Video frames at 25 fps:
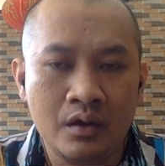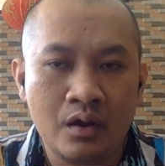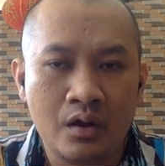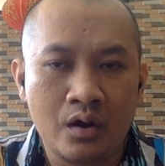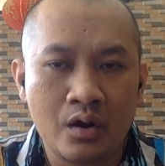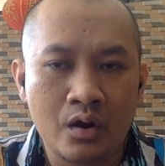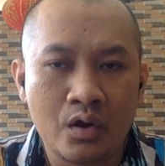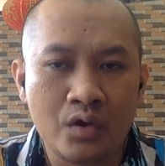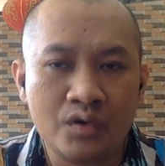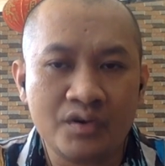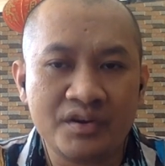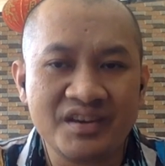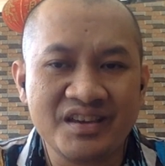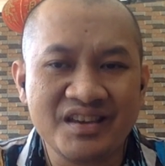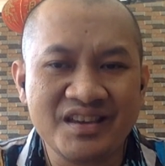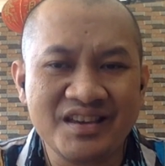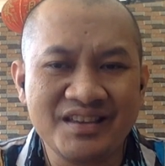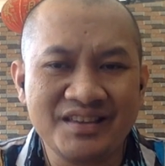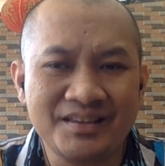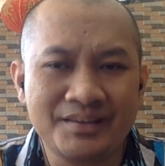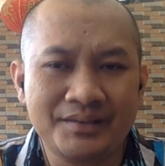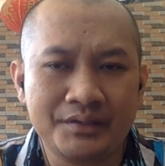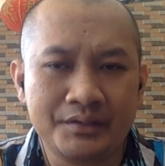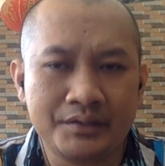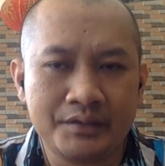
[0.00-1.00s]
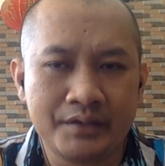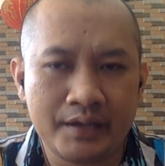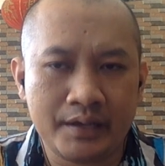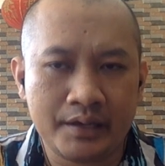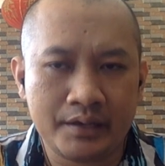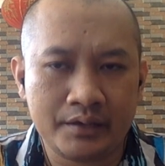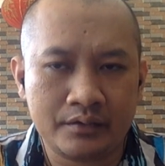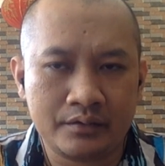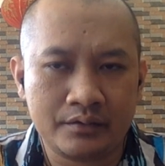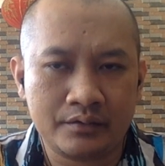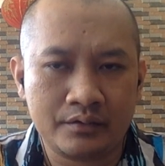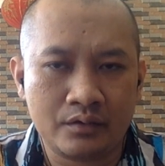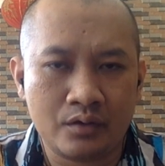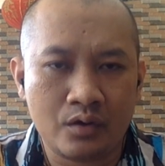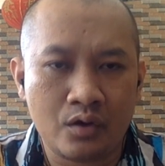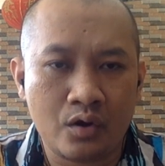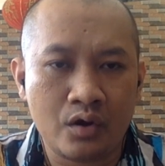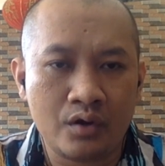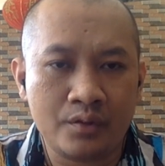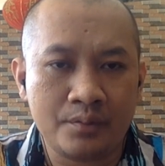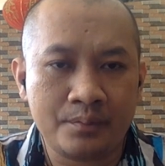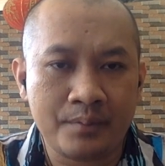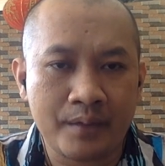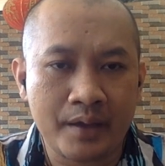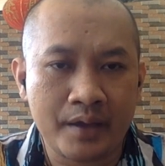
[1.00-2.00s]
or its debt
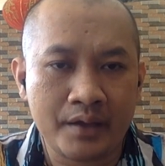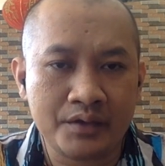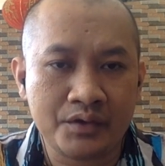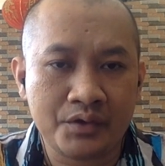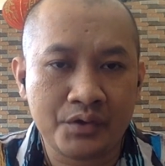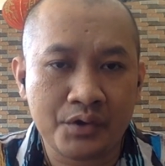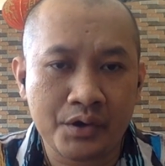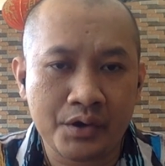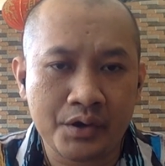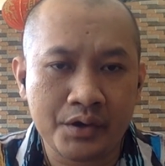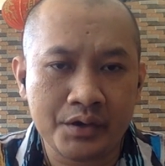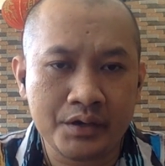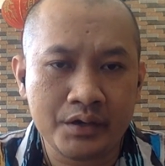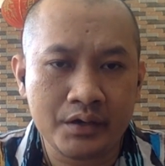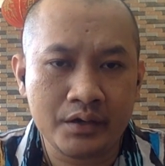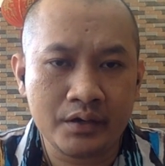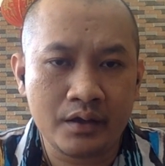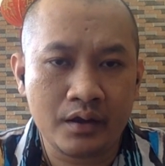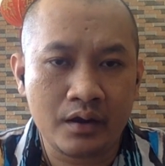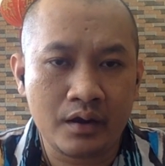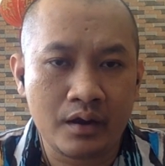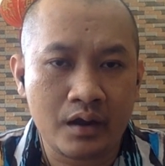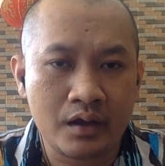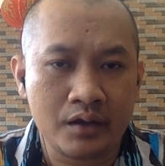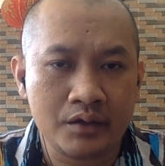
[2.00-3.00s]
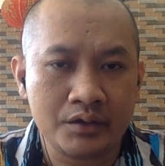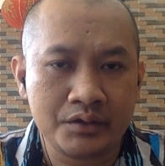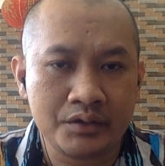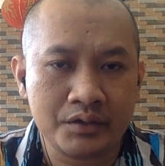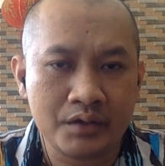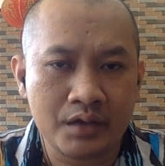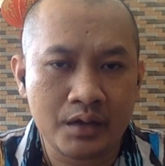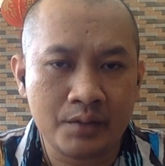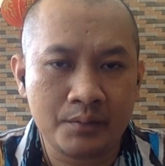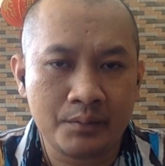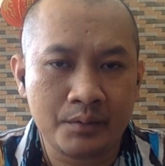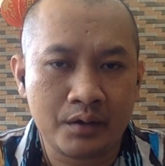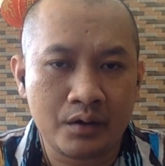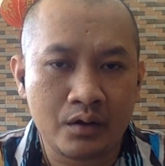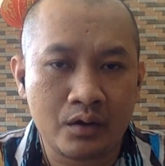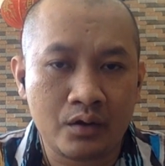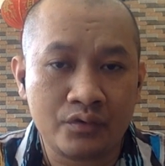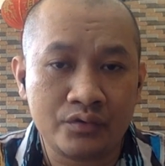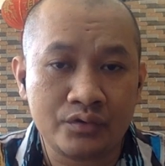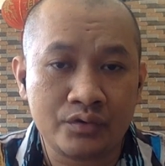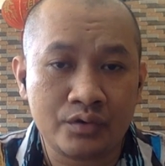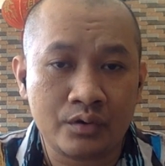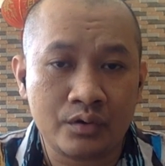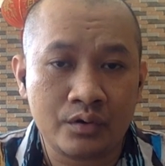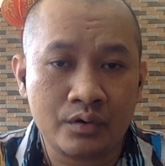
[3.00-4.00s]
or by carrying a large number of